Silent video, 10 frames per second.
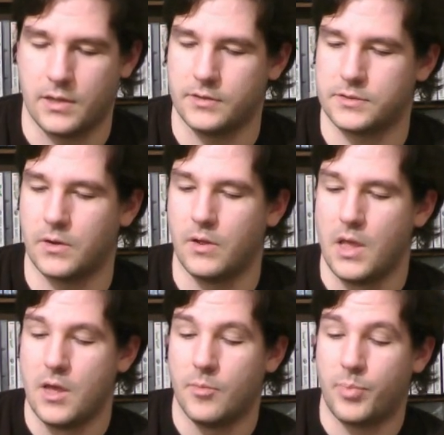So,
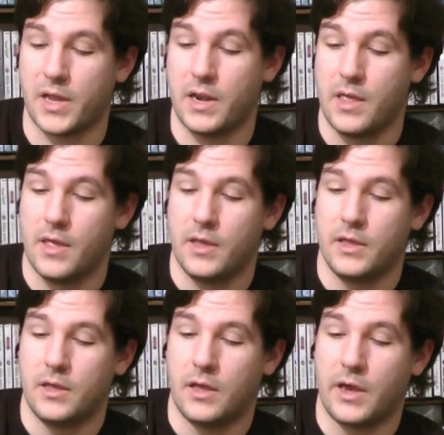but
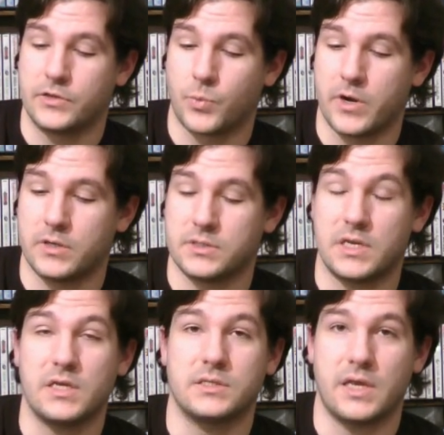as weird as
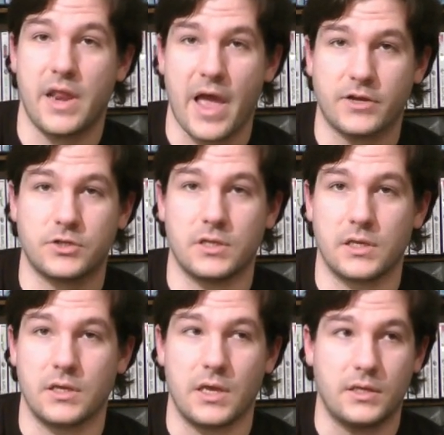it is,
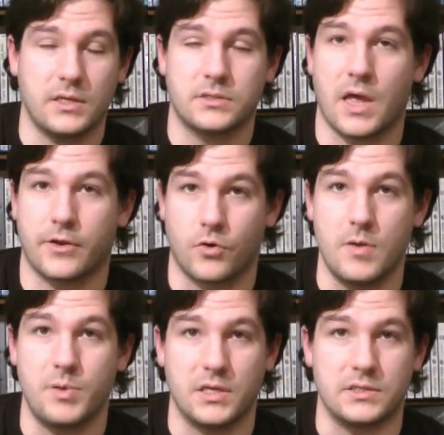it gets kind of
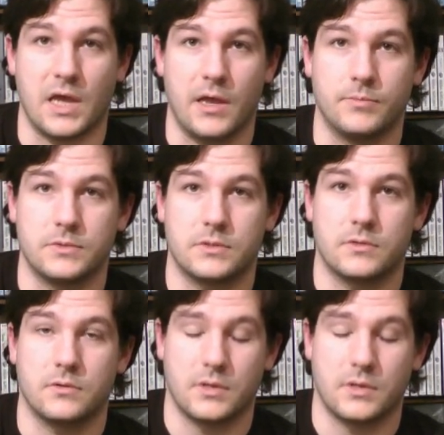creepy at times.